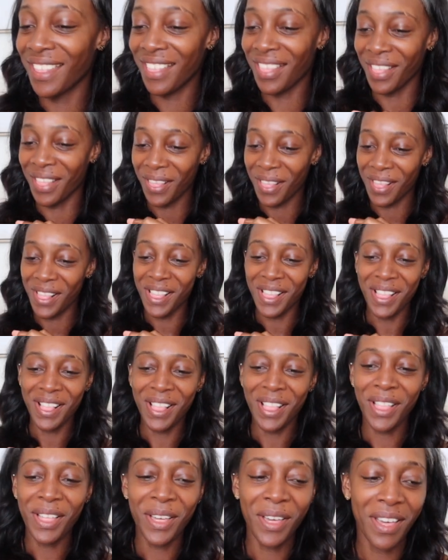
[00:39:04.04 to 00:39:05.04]

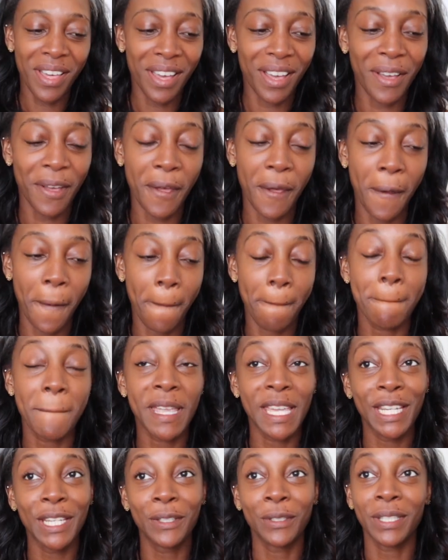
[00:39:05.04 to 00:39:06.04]
but
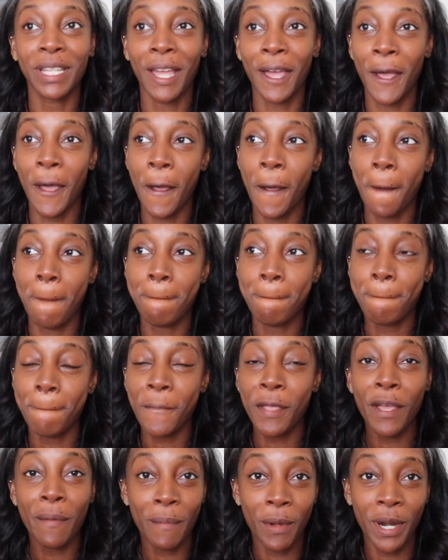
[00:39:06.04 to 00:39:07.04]
anywho, y'all,
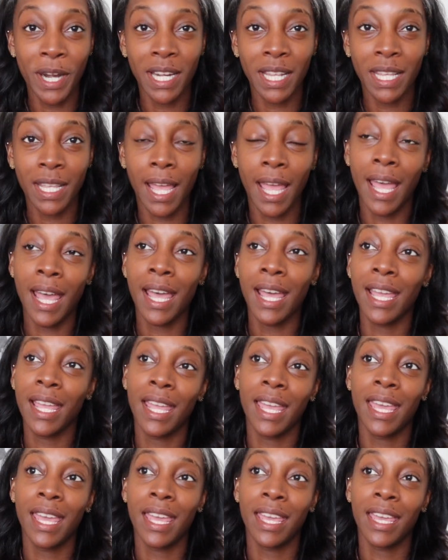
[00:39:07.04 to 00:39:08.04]
good morning. I
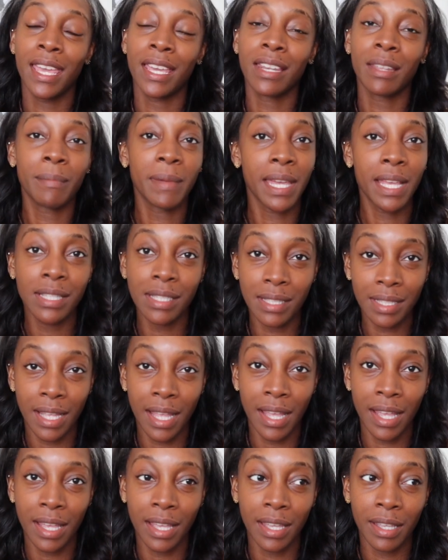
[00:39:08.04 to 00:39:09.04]
had an amazing
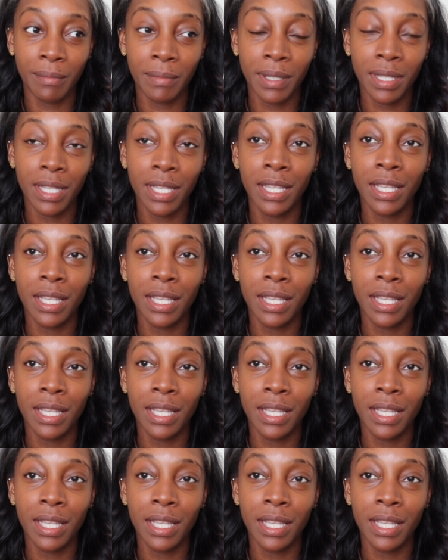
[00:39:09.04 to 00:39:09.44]
time.